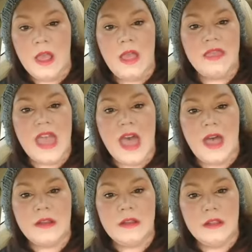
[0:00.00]

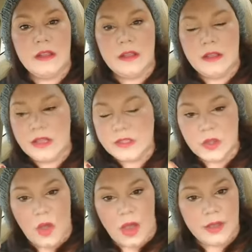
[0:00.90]
that as
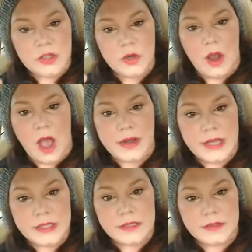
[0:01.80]
long as you're
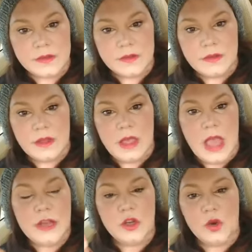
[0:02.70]
honest
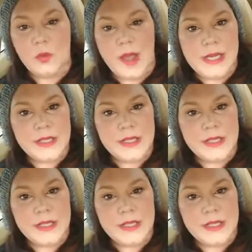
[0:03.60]
and you're ready to